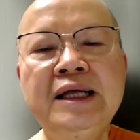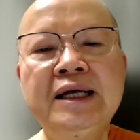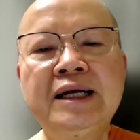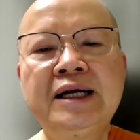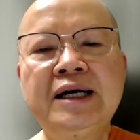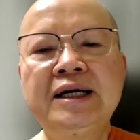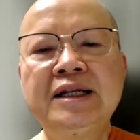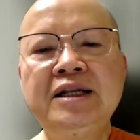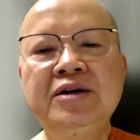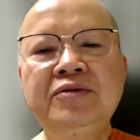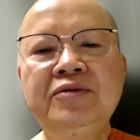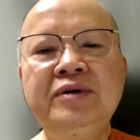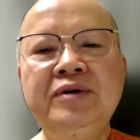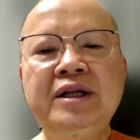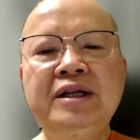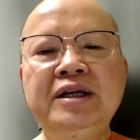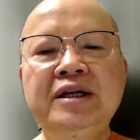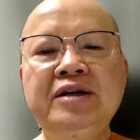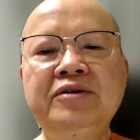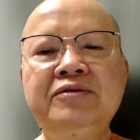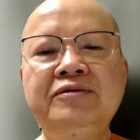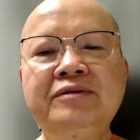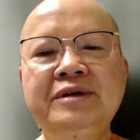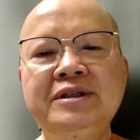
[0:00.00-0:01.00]

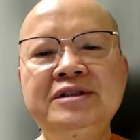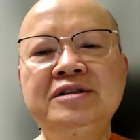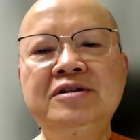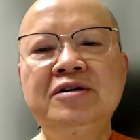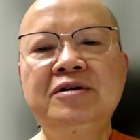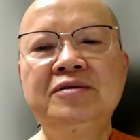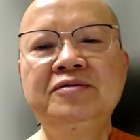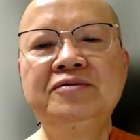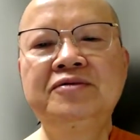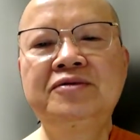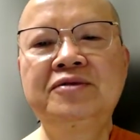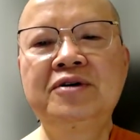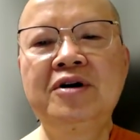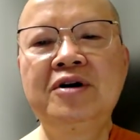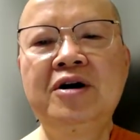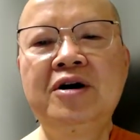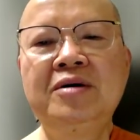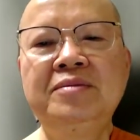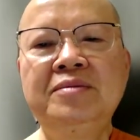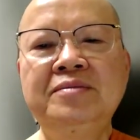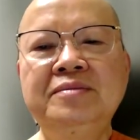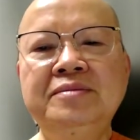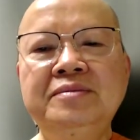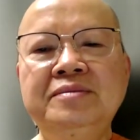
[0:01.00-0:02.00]
cultivating wisdom
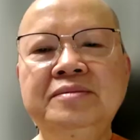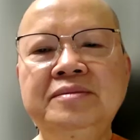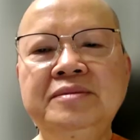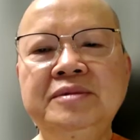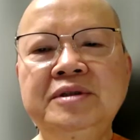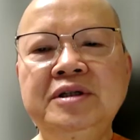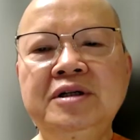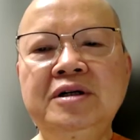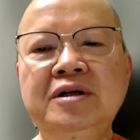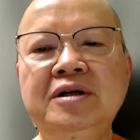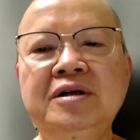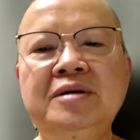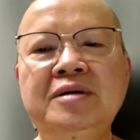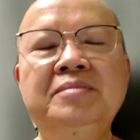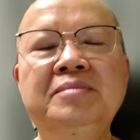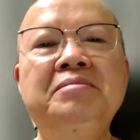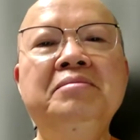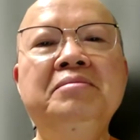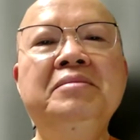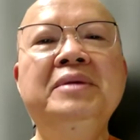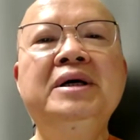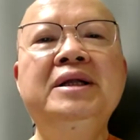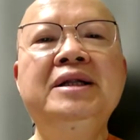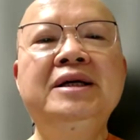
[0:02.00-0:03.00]
from your
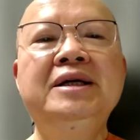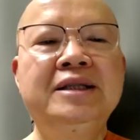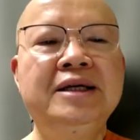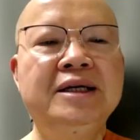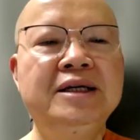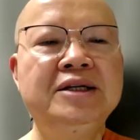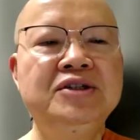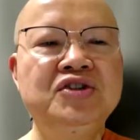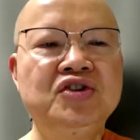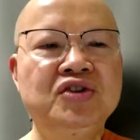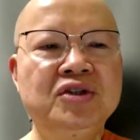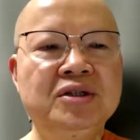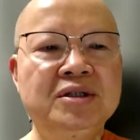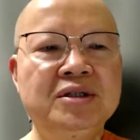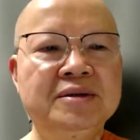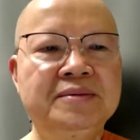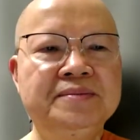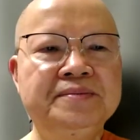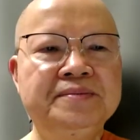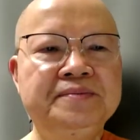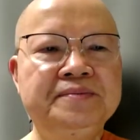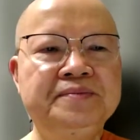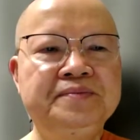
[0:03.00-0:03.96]
meditation.